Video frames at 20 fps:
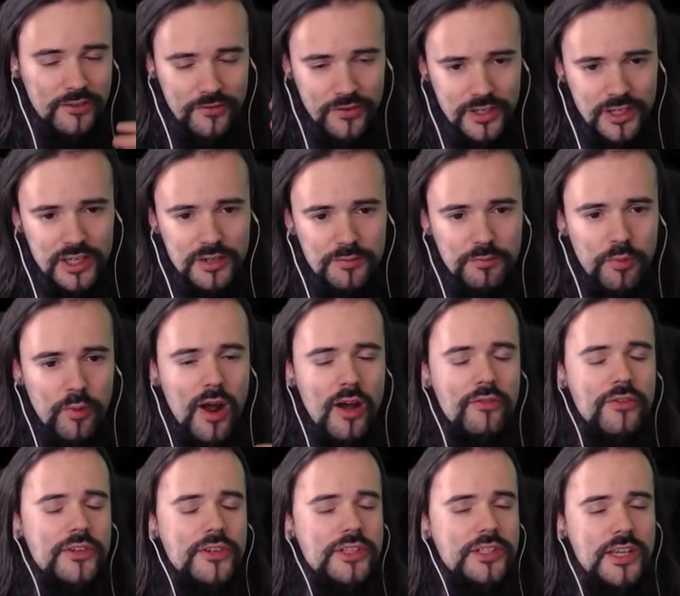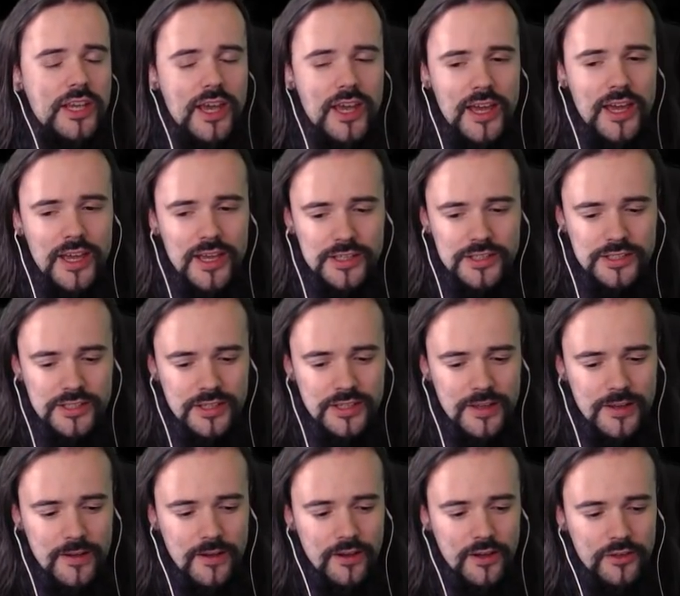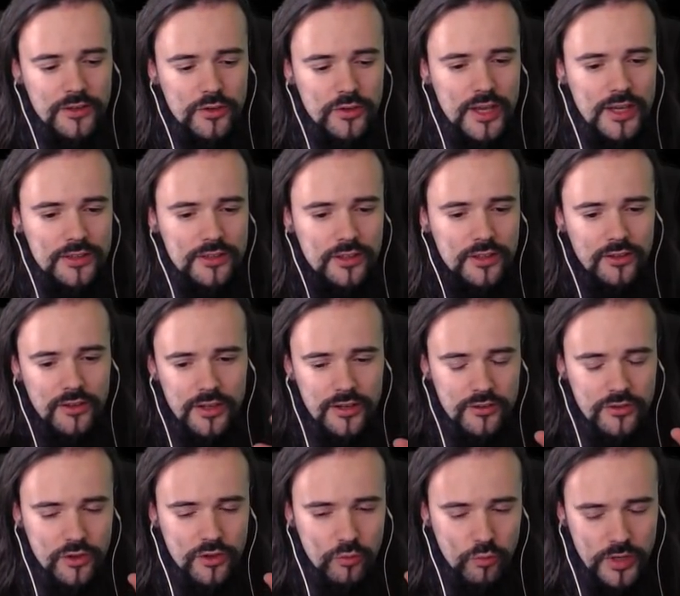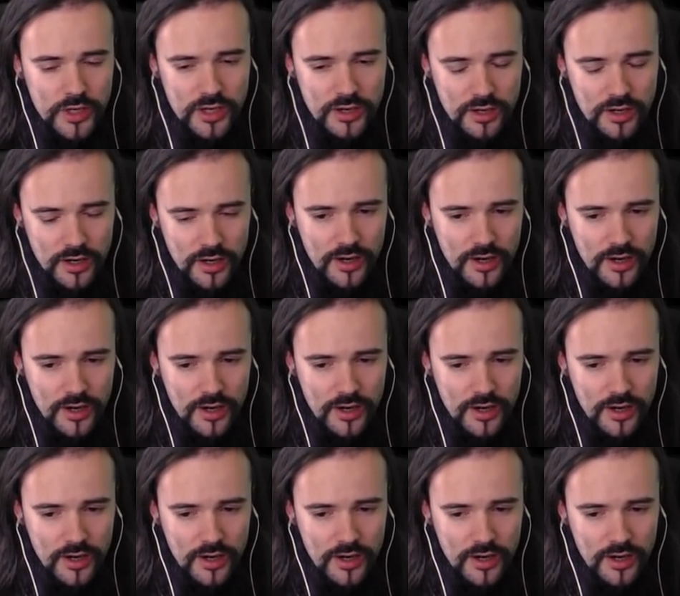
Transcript: Faded prophecy as you get like the weak